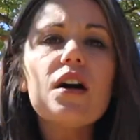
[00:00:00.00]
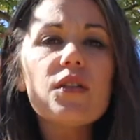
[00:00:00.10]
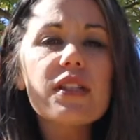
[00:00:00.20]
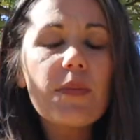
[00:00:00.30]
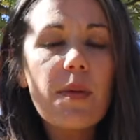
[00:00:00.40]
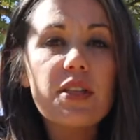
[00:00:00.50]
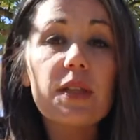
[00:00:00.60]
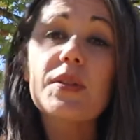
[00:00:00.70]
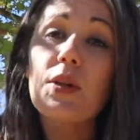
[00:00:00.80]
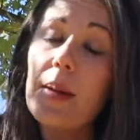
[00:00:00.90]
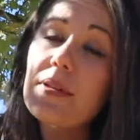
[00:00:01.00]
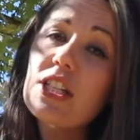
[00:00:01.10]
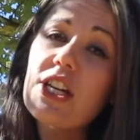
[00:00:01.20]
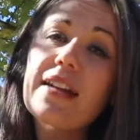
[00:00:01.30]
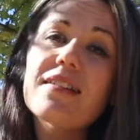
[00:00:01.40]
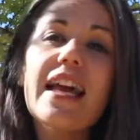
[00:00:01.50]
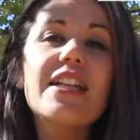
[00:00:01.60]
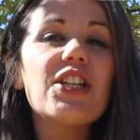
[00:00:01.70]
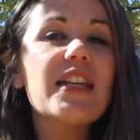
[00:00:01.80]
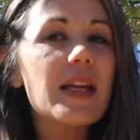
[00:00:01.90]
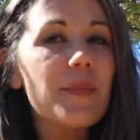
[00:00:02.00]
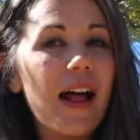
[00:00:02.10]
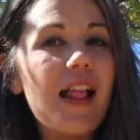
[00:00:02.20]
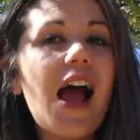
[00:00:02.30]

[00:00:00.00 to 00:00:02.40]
Also remember to subscribe to the channels and to hit that bell